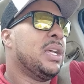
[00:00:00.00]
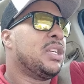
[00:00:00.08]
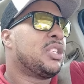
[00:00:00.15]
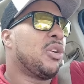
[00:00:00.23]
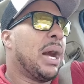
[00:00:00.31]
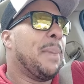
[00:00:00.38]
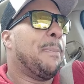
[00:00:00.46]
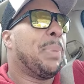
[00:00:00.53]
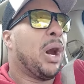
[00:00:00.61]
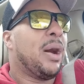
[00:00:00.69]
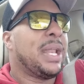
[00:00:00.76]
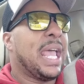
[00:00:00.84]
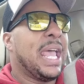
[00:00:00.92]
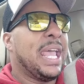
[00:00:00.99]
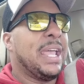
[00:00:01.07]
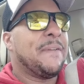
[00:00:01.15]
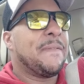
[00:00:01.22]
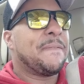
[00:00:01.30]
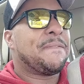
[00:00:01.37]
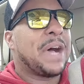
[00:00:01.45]
So I bought a
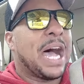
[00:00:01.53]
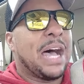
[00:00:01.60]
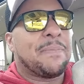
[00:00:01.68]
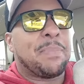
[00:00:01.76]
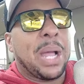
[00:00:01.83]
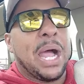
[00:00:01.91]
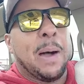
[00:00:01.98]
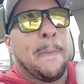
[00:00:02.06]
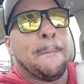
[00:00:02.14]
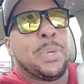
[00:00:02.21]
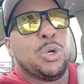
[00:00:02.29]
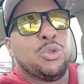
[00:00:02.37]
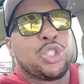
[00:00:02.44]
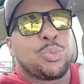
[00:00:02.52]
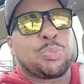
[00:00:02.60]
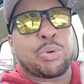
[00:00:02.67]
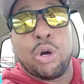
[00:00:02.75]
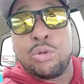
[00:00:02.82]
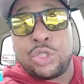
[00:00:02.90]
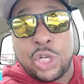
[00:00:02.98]
5-pound boost
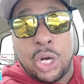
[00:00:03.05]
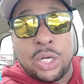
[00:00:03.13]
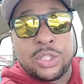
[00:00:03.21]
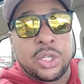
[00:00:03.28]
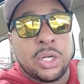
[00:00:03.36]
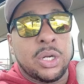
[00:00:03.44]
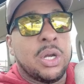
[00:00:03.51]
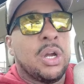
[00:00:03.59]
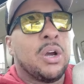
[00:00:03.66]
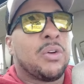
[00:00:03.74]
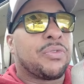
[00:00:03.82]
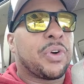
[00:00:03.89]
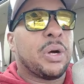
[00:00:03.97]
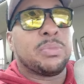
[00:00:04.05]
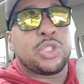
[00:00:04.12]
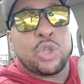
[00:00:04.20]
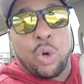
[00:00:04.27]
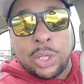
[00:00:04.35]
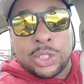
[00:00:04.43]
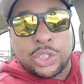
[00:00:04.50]
Pro Charger from
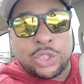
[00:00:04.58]
Torque